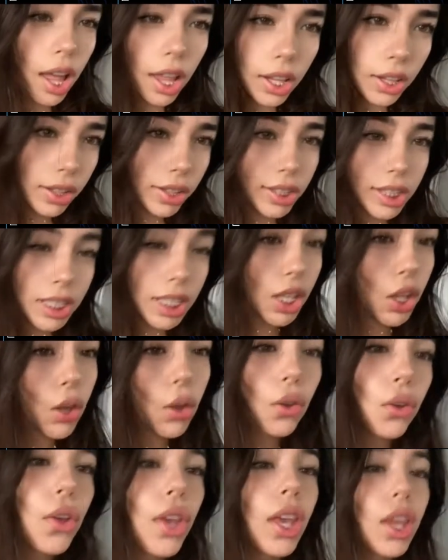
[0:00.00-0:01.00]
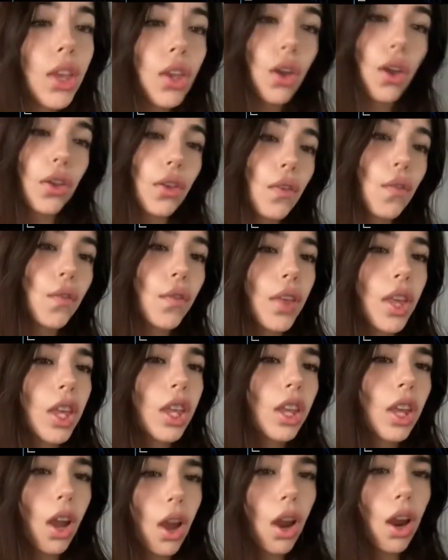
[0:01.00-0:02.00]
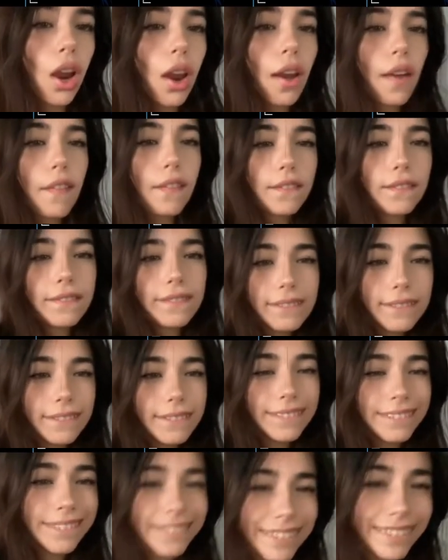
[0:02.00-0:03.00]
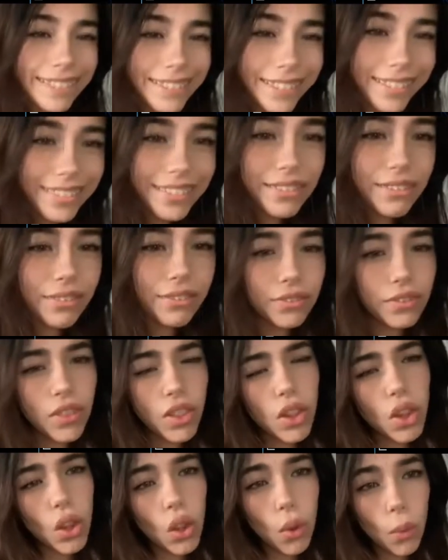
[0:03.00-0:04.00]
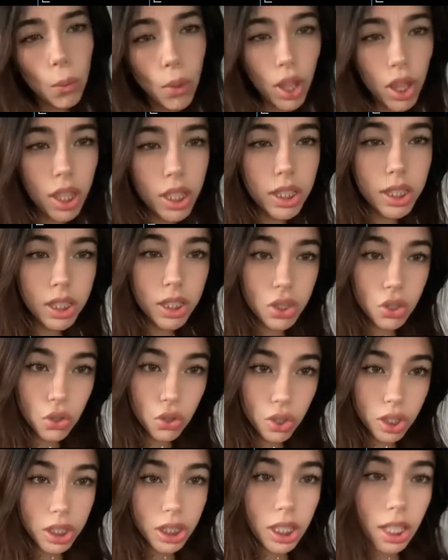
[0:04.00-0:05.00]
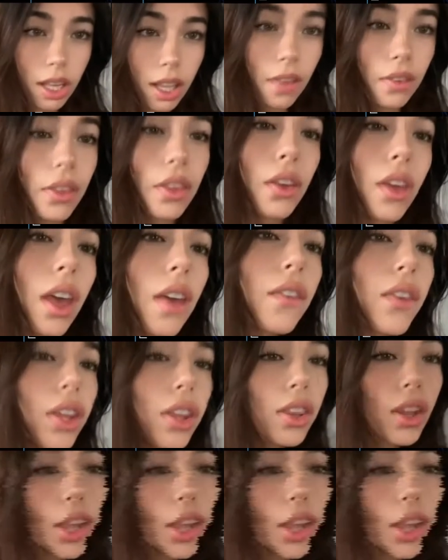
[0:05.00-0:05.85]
like I was, tell- I was telling them how evil I think it is and how bad it is. And you know what they told me? They did not say, man, you're